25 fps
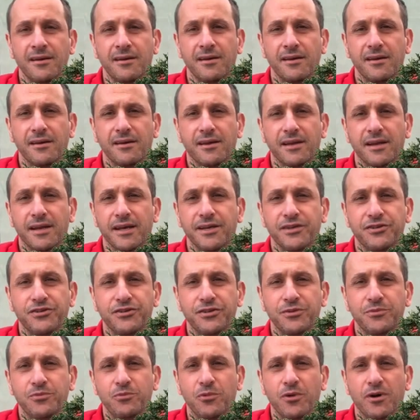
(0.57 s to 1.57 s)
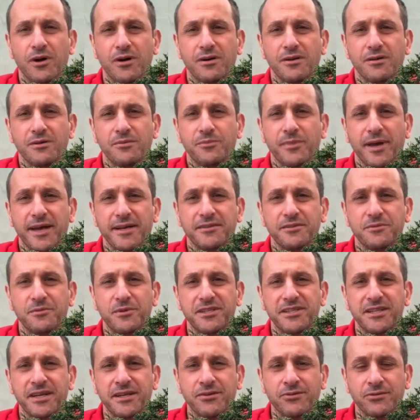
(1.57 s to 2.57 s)
G'day YouTube, welcome back to my
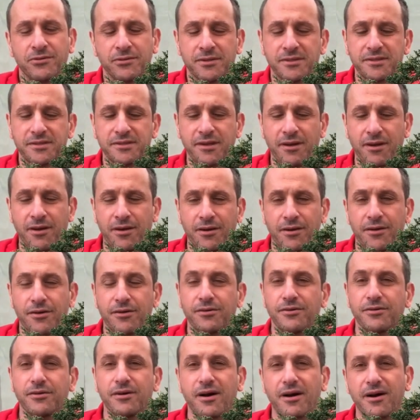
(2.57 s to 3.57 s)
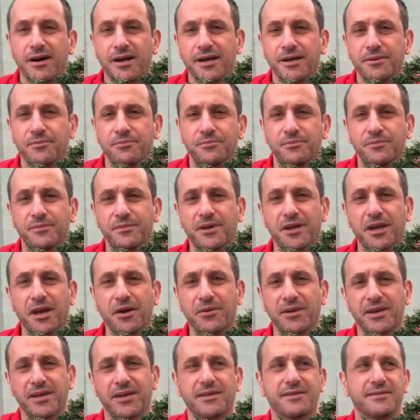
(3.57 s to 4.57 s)
channel. So I'm
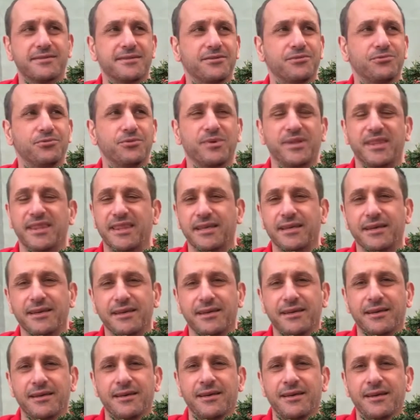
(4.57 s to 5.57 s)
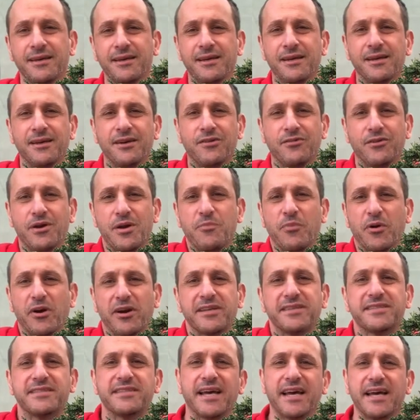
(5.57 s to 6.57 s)
going still with the repotting
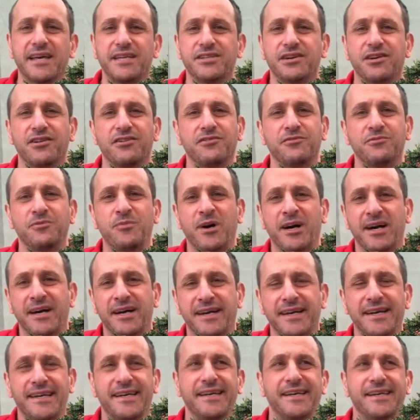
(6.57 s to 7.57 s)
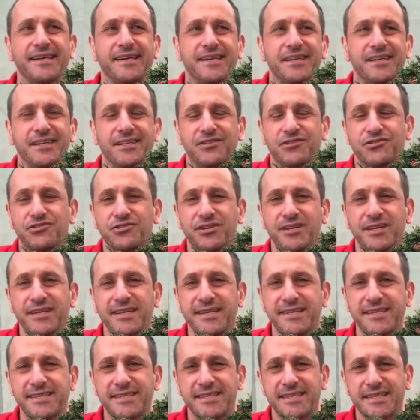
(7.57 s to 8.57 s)
stage of my
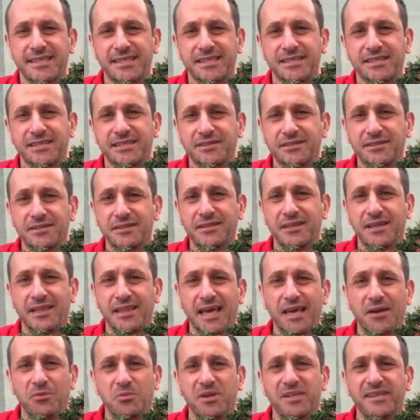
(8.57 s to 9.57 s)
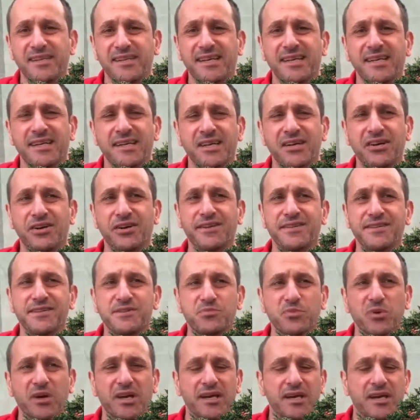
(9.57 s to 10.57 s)
trees in late winter, early
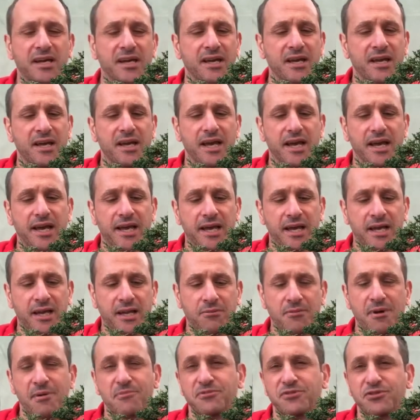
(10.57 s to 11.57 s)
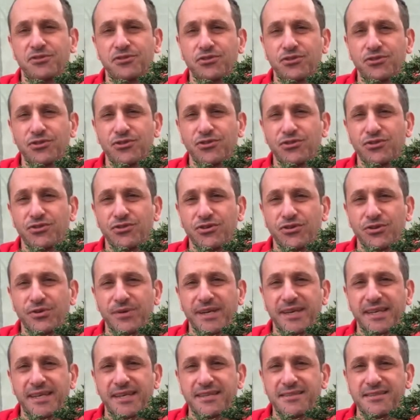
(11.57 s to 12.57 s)
spring, and I'm up to
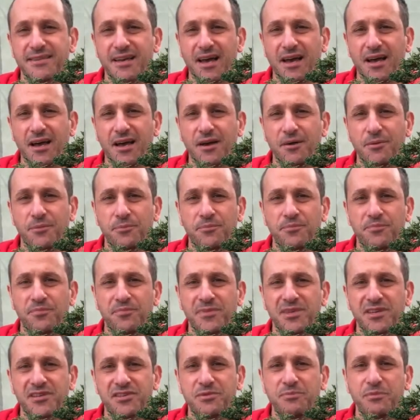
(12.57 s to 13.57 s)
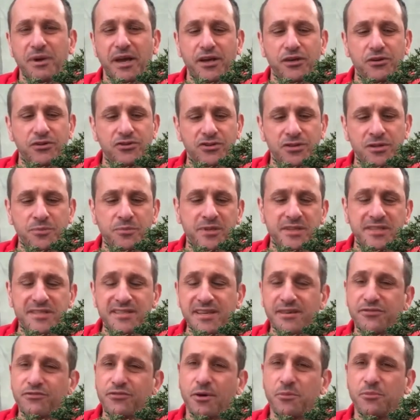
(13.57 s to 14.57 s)
doing some Shimpaku junipers
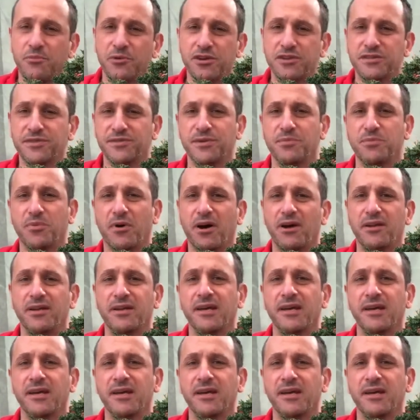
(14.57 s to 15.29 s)
from nursery pot